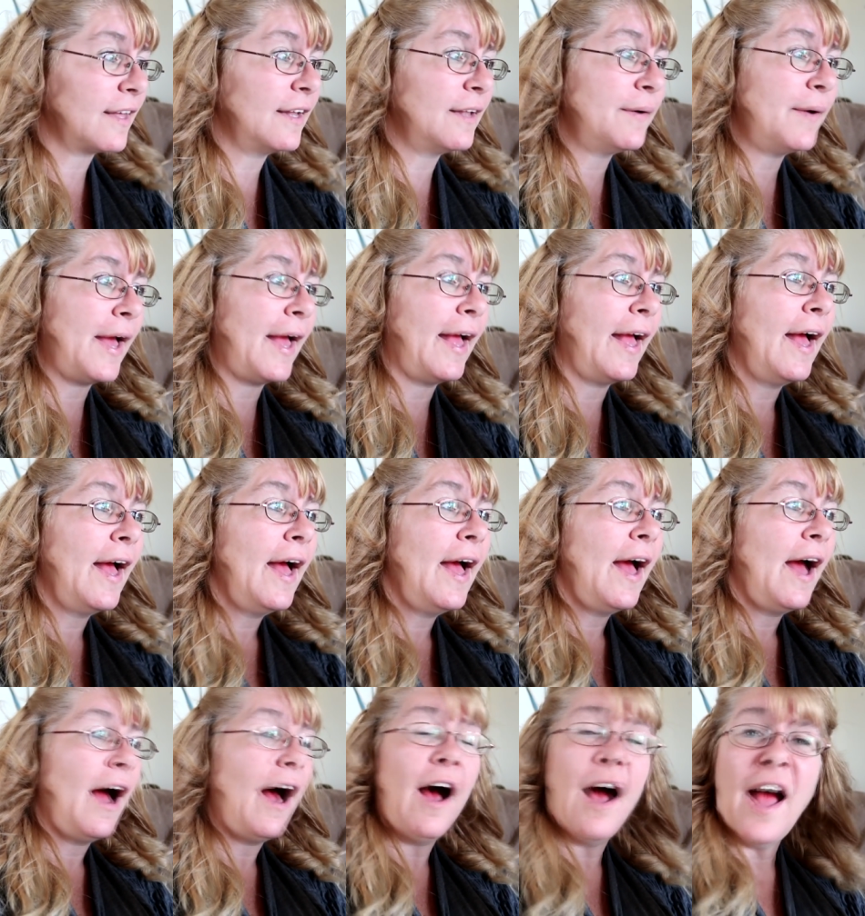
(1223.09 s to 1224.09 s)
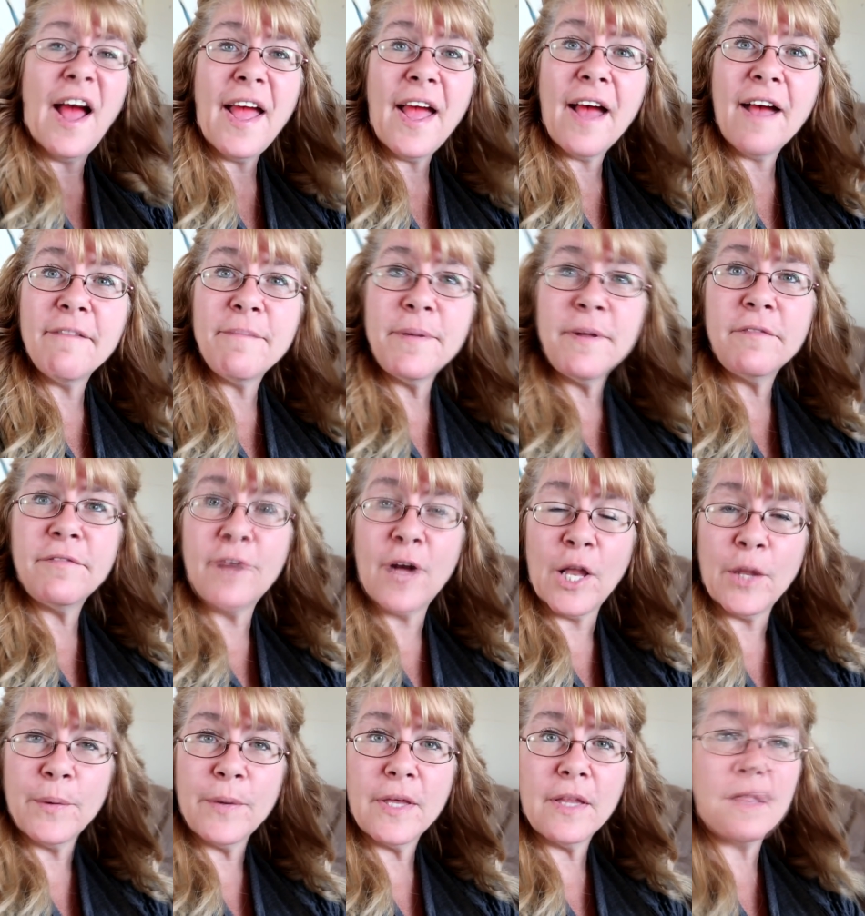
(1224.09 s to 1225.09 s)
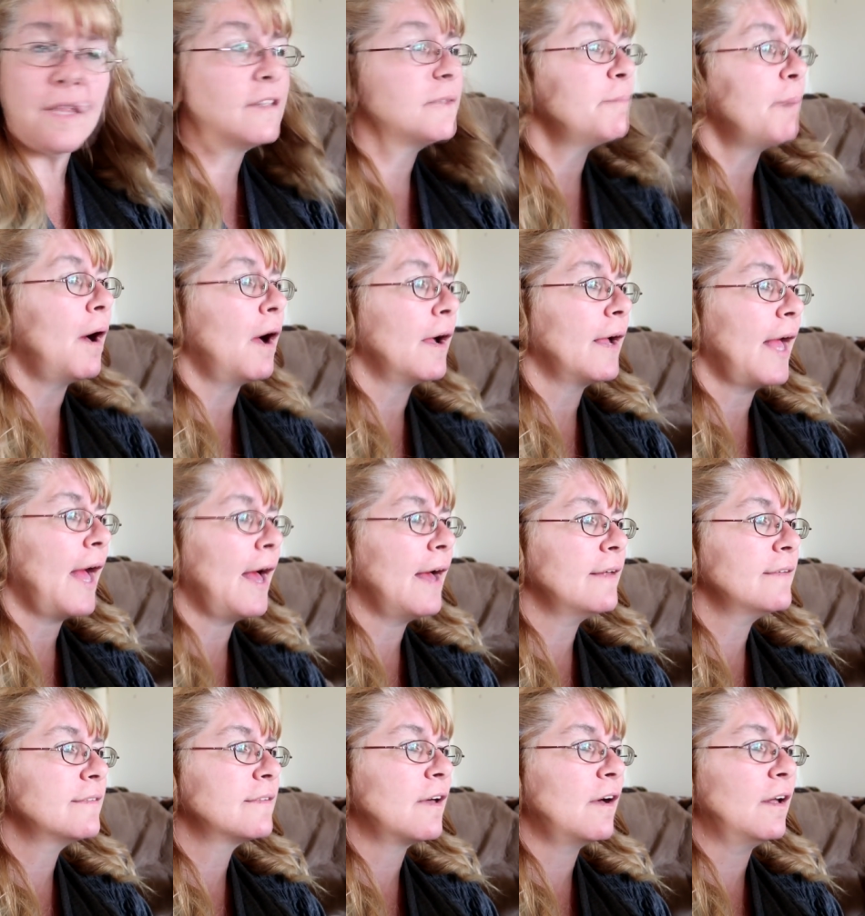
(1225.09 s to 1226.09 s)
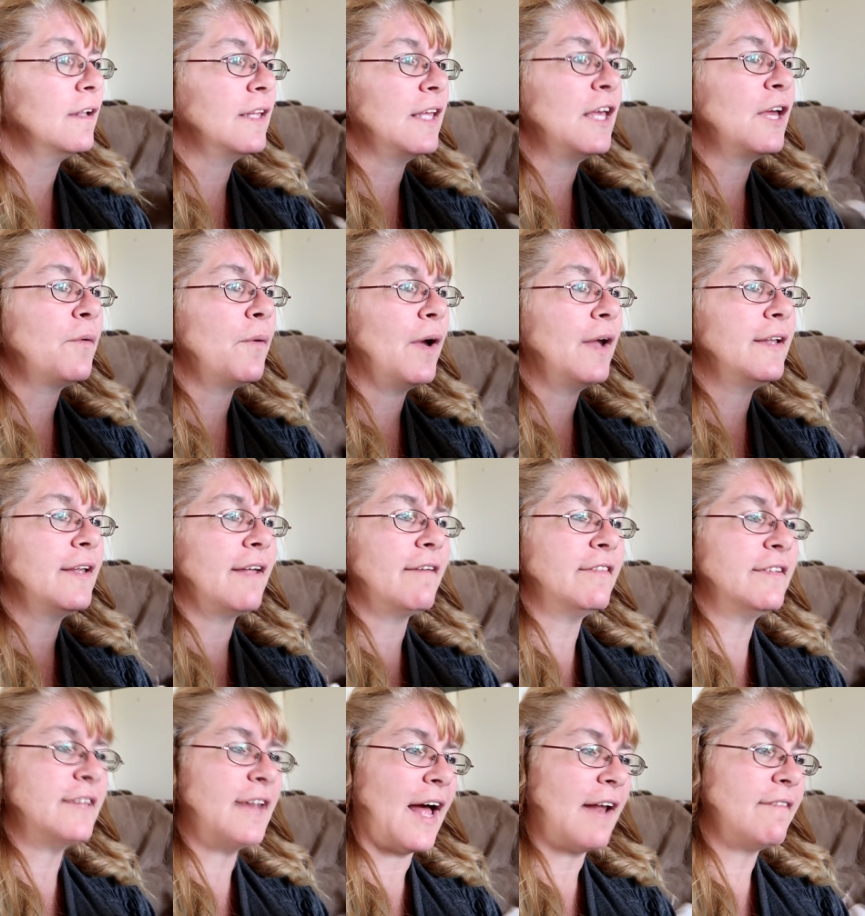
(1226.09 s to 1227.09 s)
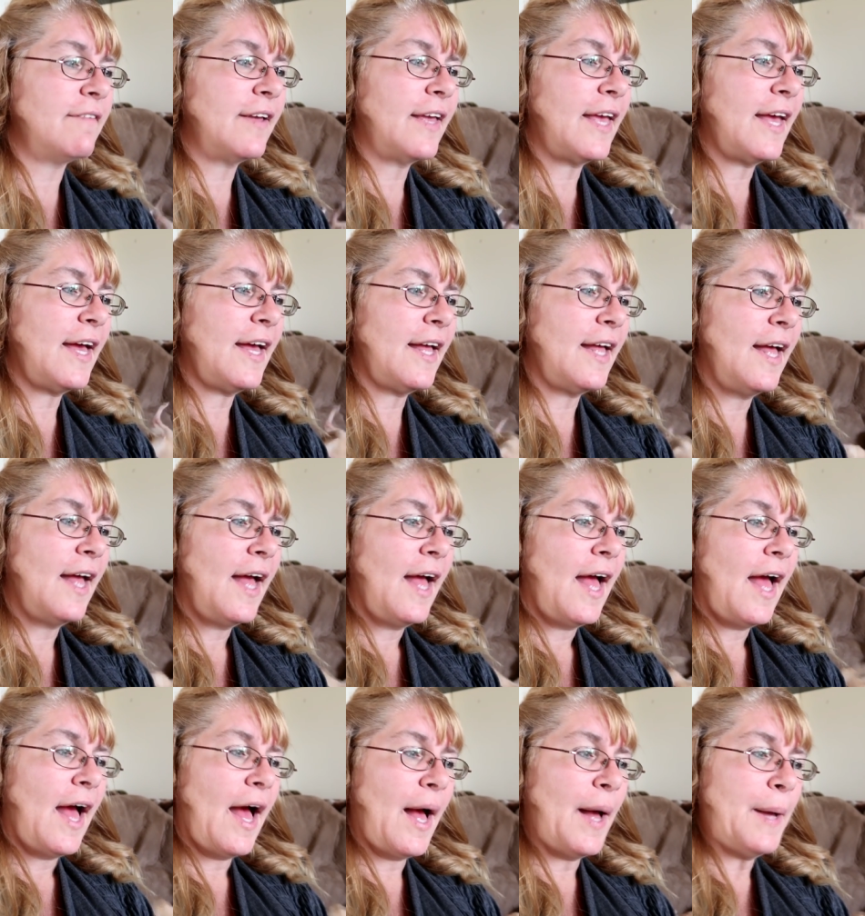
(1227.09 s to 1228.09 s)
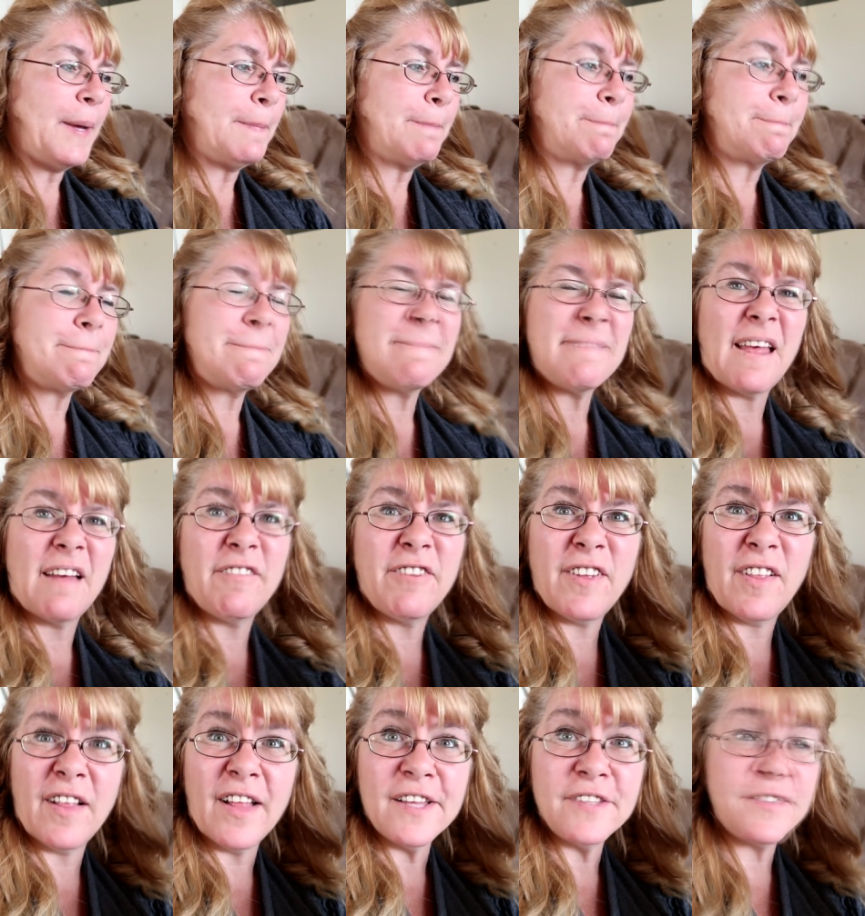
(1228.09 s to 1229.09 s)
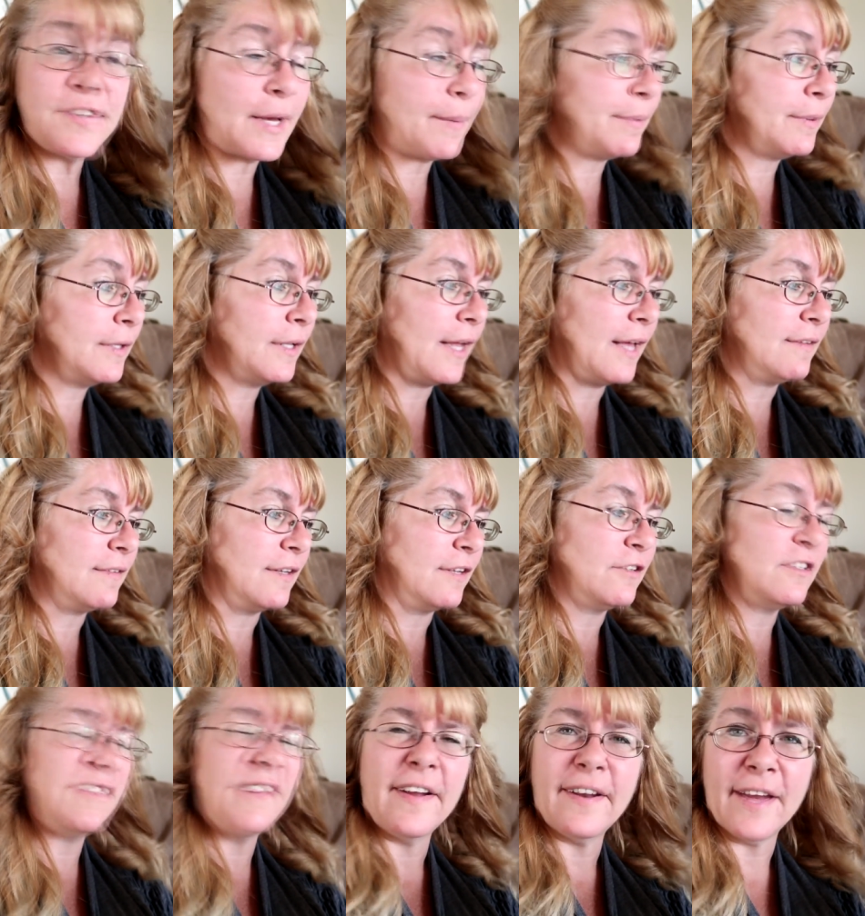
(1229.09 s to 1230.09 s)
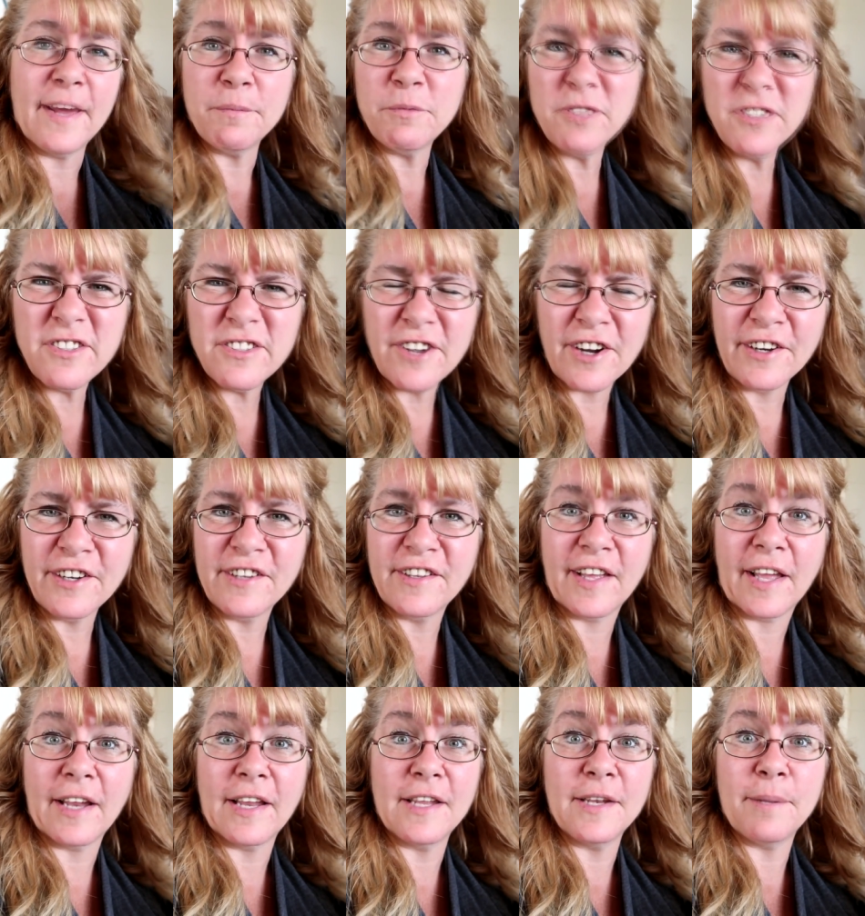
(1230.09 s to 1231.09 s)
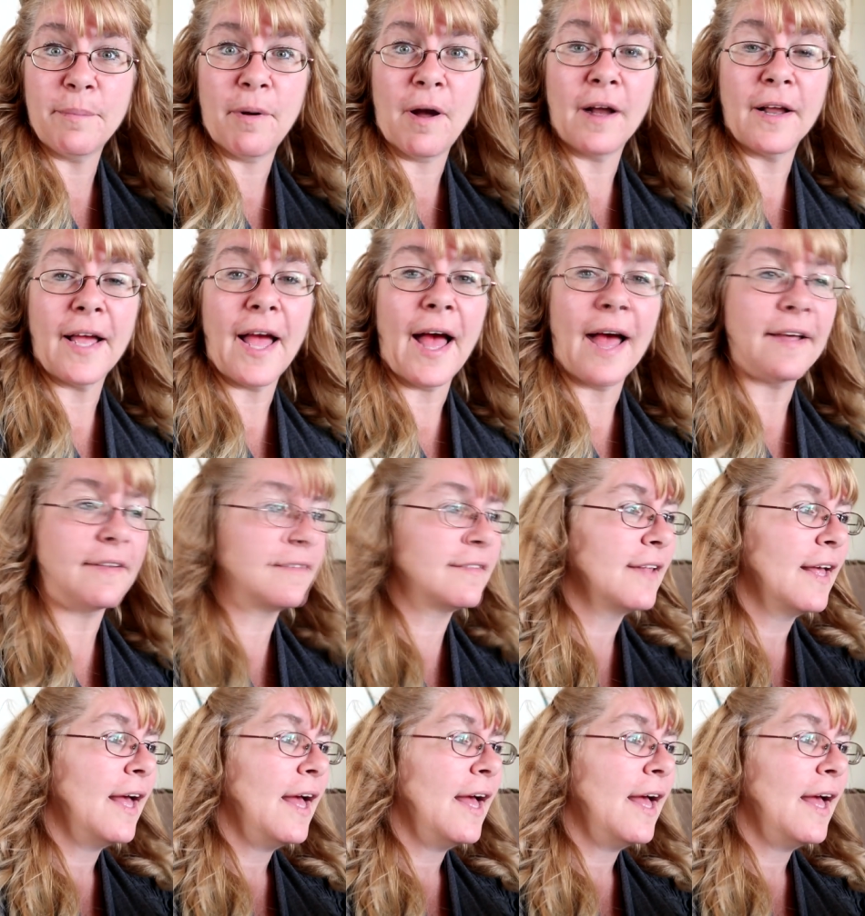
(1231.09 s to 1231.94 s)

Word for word: Anyway, I have been following this podcast called Equine Devil's Advocate um, for the last couple of days. I just found it. I'm just starting to get into podcasts.